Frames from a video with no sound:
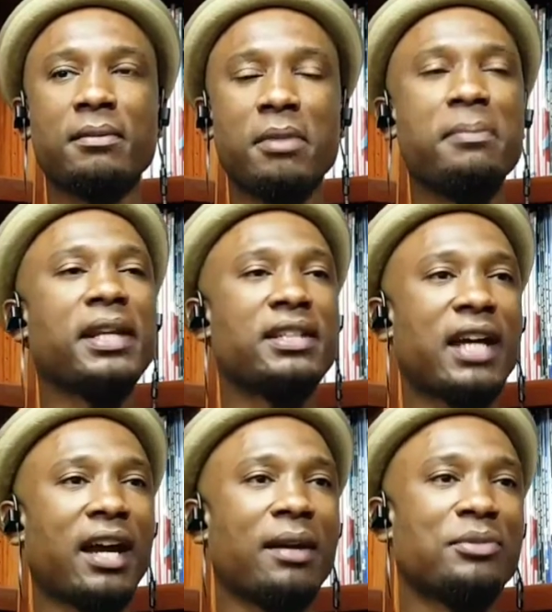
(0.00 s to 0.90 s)
but many
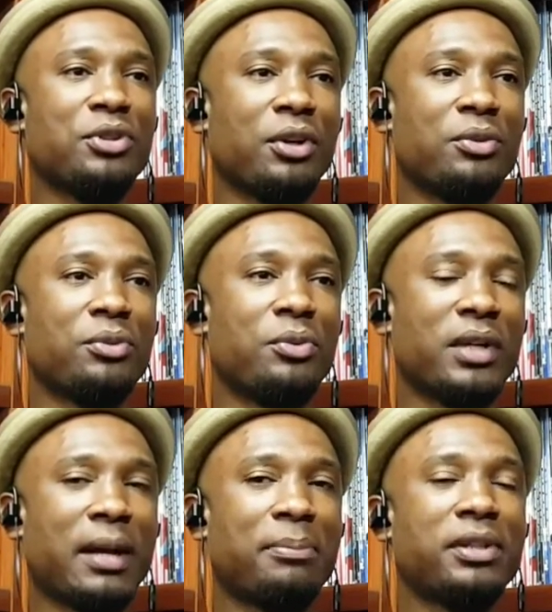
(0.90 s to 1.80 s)
times,
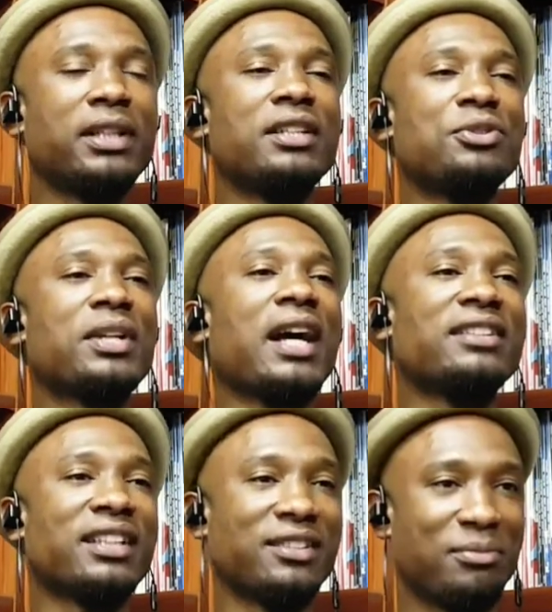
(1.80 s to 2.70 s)
when I put it into
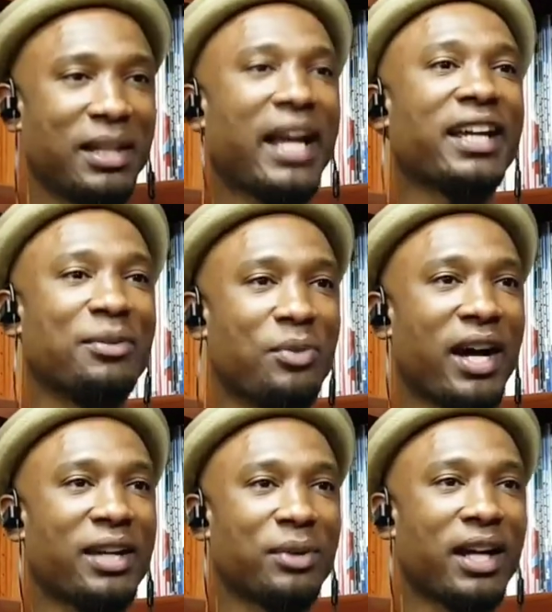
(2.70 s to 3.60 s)
context of black and
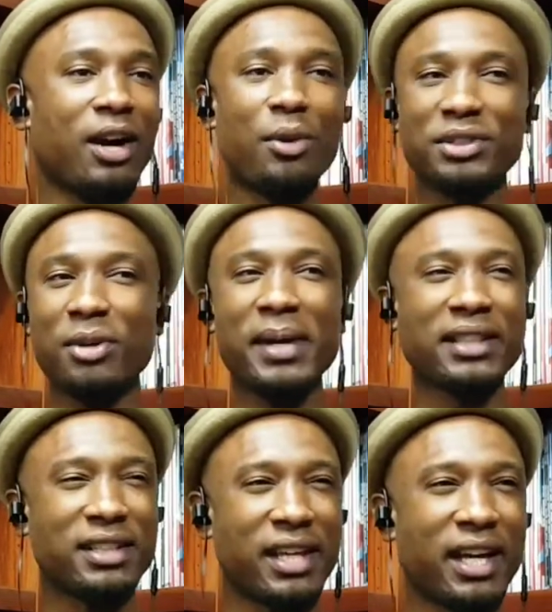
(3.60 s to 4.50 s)
white, right, I always go
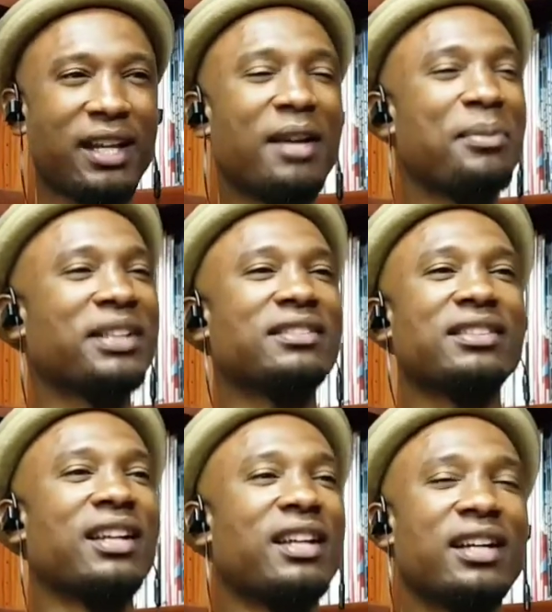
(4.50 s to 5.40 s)
back to that
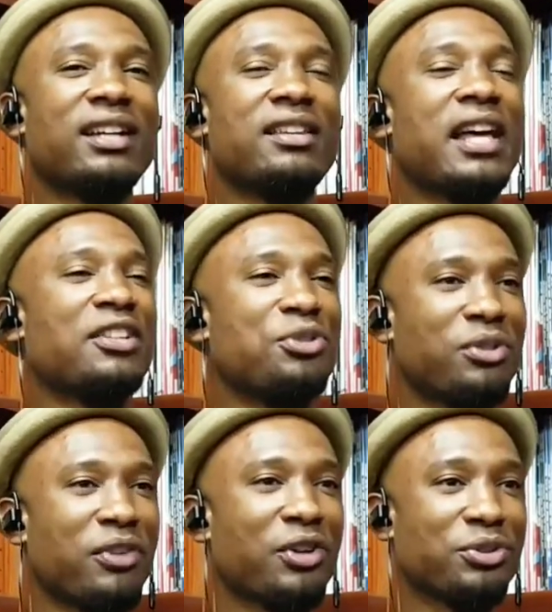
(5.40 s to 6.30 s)
because that is
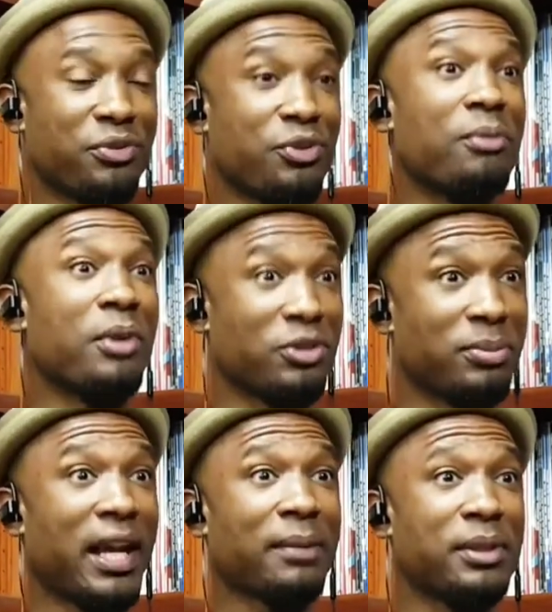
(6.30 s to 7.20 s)
universal for
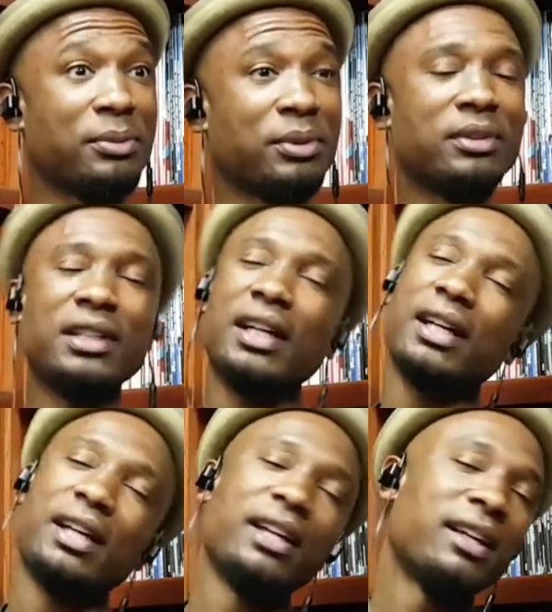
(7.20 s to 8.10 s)
most black people.
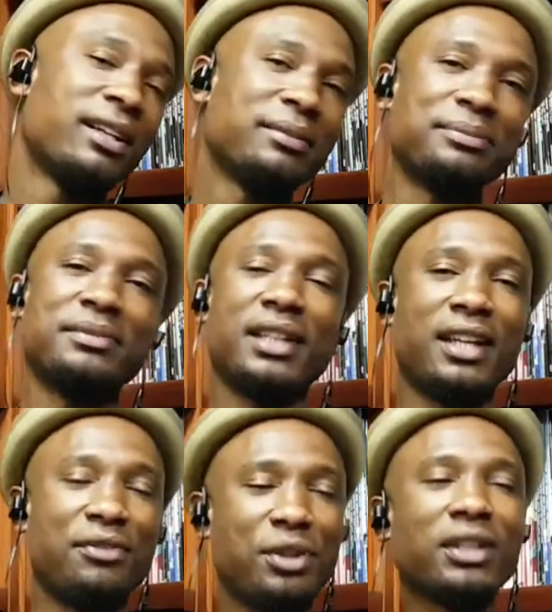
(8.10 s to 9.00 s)

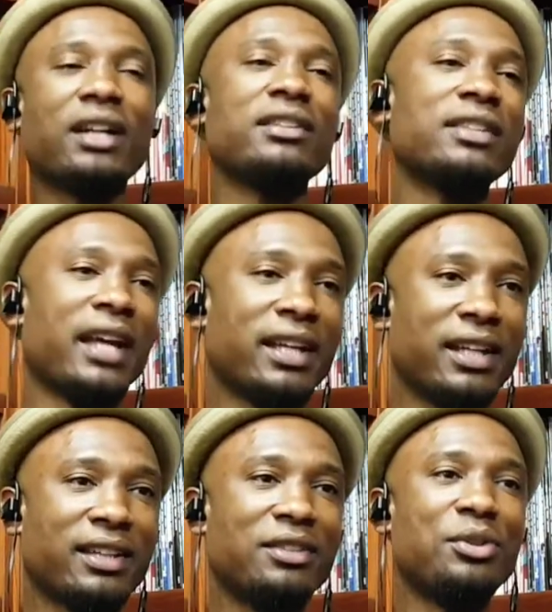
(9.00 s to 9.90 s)
If you can understand
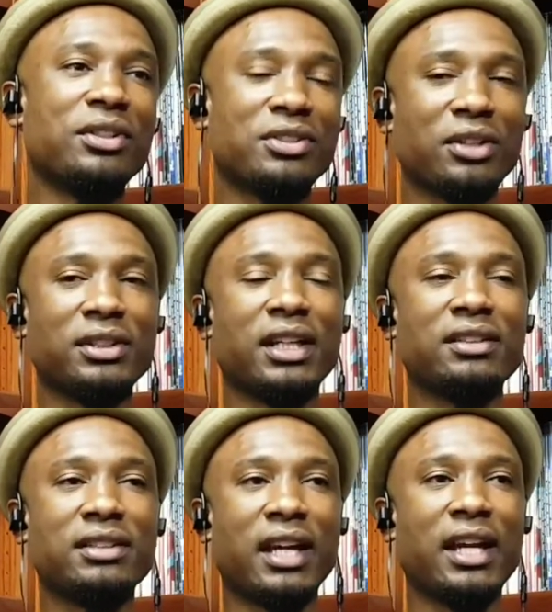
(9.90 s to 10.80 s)
that, then you can certainly
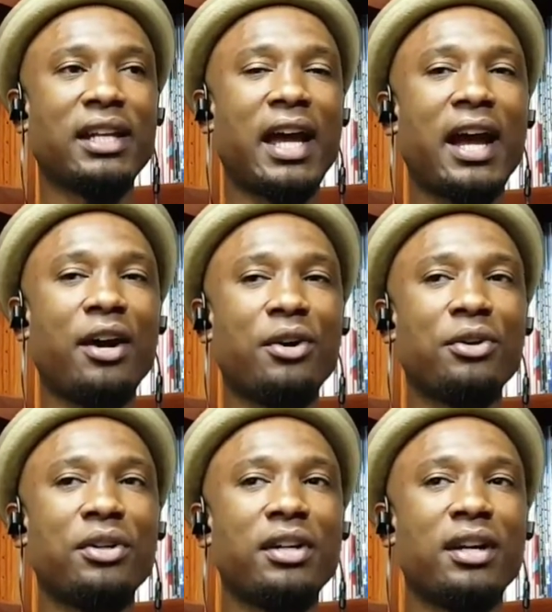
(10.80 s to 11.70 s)
understand
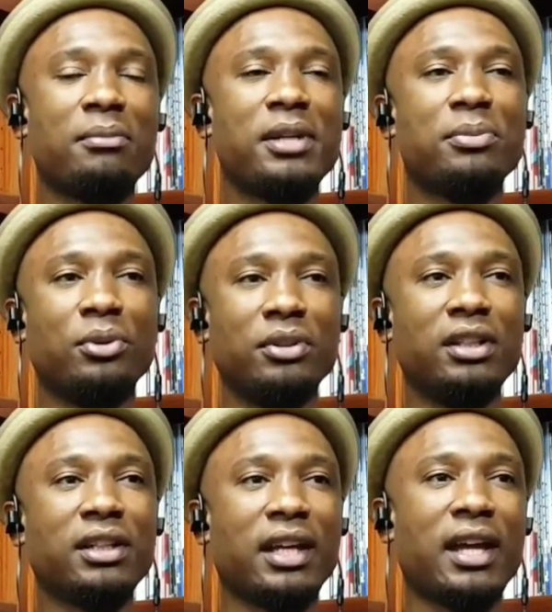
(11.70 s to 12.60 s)
how people
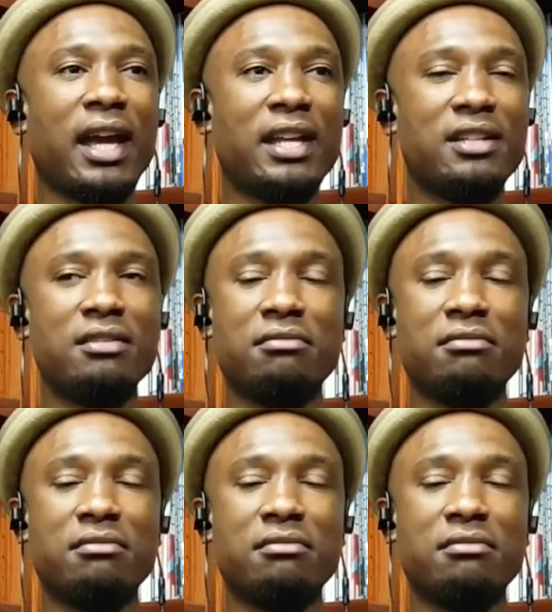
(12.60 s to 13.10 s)
look at